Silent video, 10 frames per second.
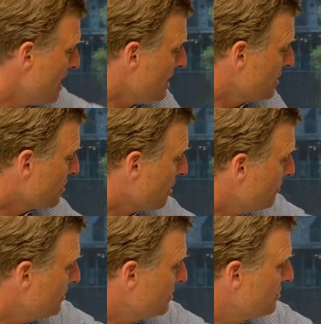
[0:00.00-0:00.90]

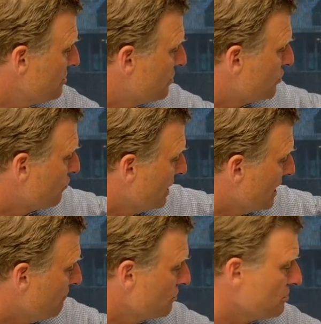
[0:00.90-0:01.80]
So this is the 3
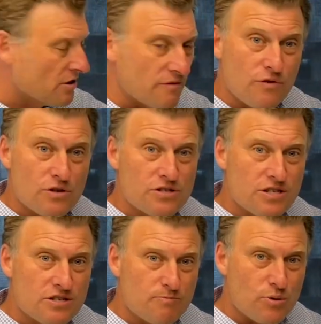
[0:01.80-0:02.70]
levels. So the first
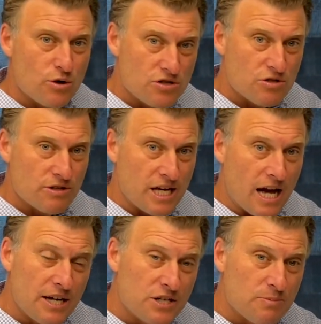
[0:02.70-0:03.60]
is personal
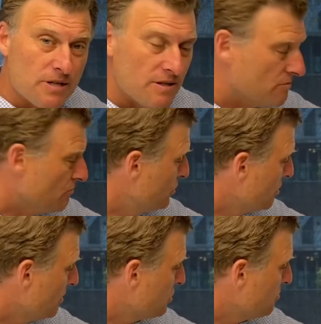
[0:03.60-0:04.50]
engagement, which
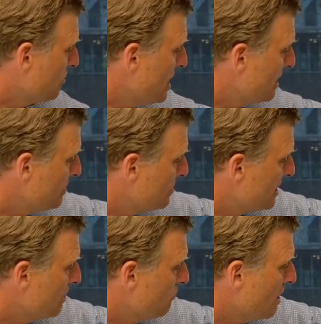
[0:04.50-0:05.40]
I'll explain. The
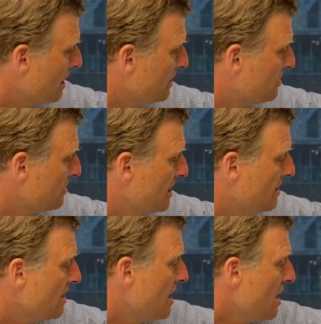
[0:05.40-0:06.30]
second one is
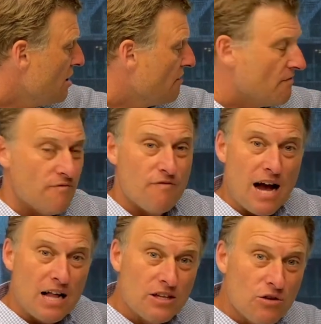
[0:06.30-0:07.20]
then
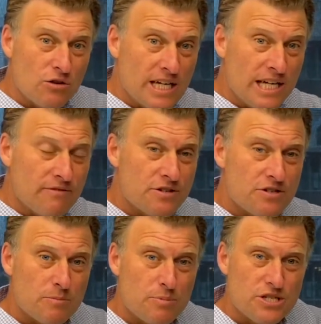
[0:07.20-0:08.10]
value
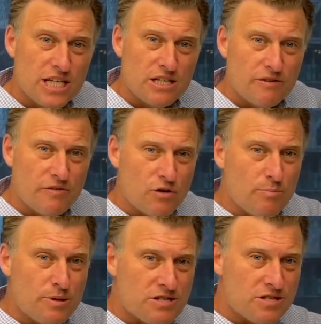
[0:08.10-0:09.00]
levers, and particularly if you're
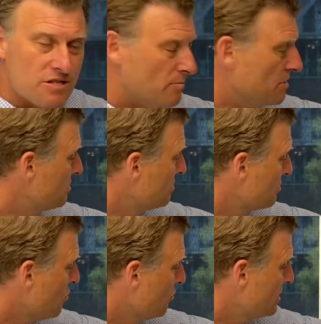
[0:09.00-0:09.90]
a business to
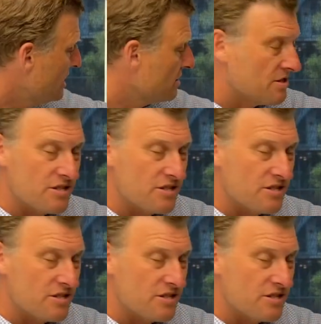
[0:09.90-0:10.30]
business context, it's